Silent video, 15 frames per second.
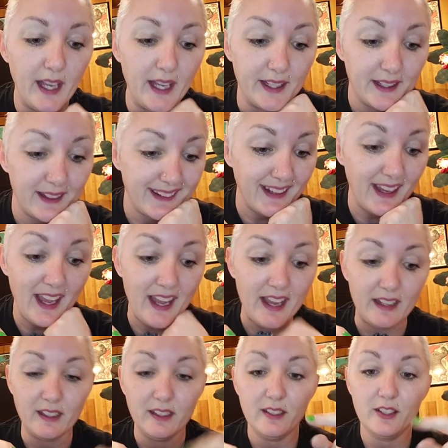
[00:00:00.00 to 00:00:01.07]
And
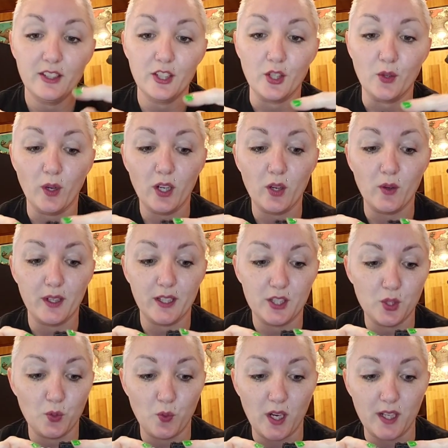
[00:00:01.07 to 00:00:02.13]
then you're
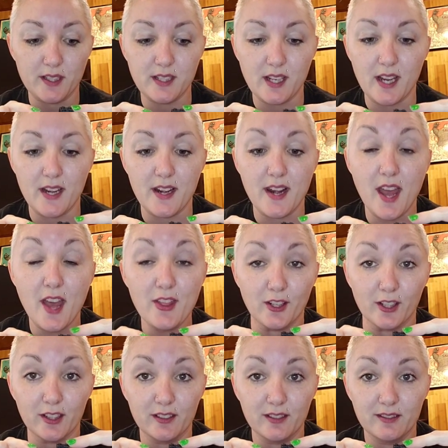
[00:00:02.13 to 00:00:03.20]
going to want
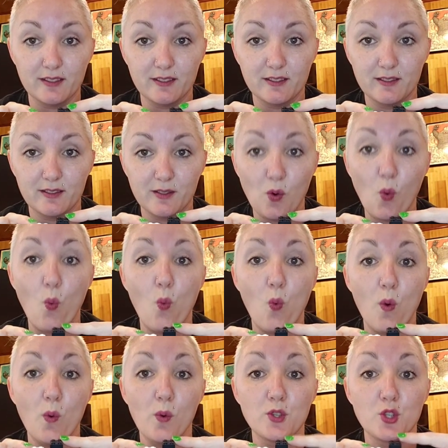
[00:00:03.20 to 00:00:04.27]
another
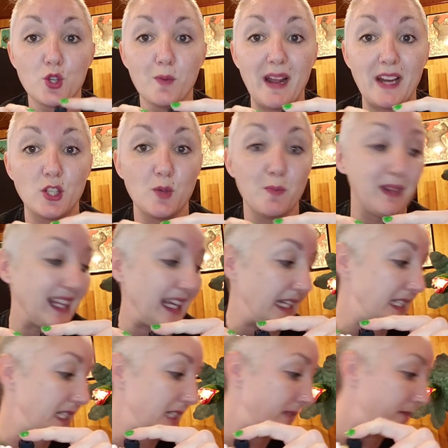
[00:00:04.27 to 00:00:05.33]
2x2
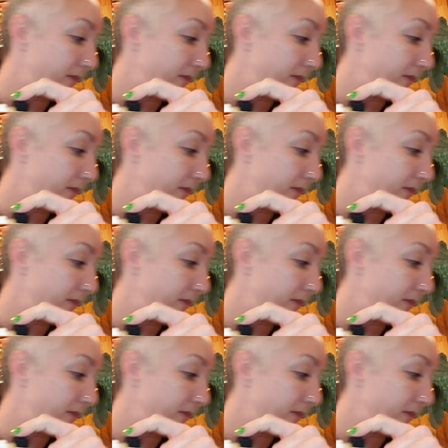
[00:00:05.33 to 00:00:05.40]
plate.